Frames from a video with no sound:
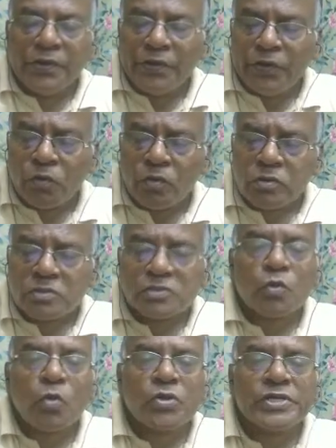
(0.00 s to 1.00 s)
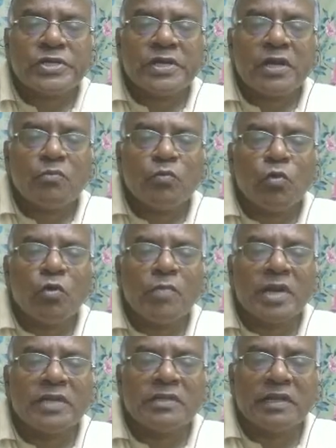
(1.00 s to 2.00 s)
new social
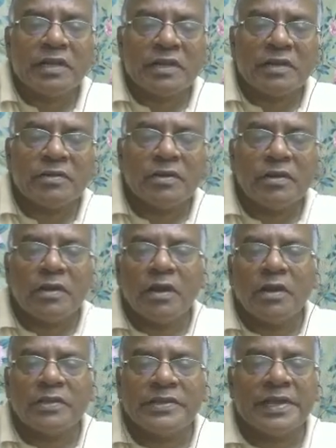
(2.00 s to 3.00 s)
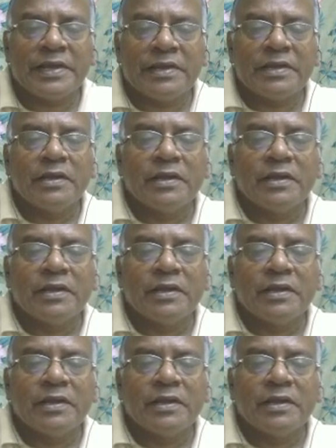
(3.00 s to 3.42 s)
movement theory.